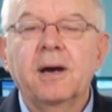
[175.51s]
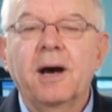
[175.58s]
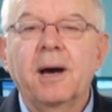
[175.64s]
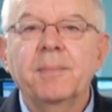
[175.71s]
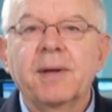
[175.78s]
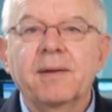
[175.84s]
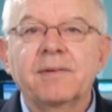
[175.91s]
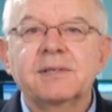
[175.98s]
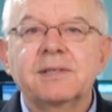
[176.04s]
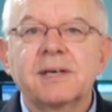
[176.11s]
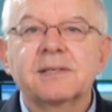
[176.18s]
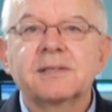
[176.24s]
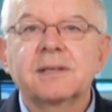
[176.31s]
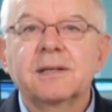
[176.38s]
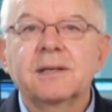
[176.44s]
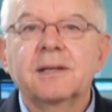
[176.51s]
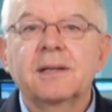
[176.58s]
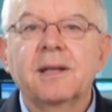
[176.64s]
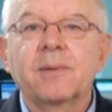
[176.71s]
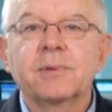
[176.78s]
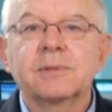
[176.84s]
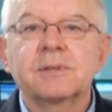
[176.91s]
I'm David Chaston,
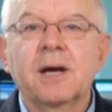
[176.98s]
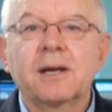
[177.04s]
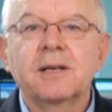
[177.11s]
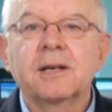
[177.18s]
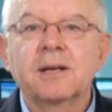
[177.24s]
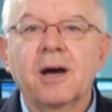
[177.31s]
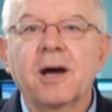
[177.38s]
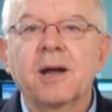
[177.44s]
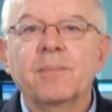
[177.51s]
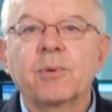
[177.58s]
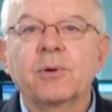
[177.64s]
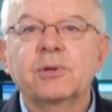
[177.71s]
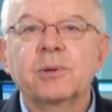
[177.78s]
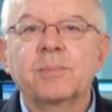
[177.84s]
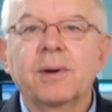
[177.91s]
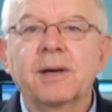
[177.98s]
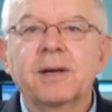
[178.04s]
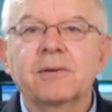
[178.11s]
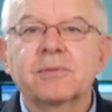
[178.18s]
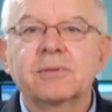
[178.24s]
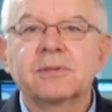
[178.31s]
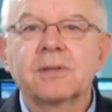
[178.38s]
and that was 90 at 9, brought to you by
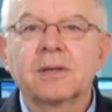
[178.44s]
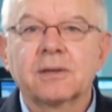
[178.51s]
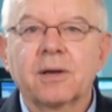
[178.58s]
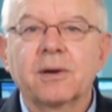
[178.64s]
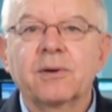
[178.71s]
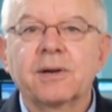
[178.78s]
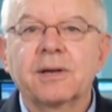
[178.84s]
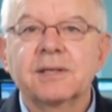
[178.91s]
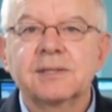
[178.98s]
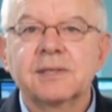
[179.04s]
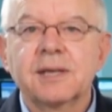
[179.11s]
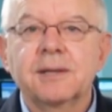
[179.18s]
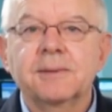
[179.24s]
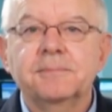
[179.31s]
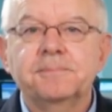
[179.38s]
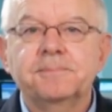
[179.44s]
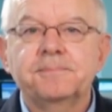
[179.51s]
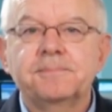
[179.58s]
interest.co.nz.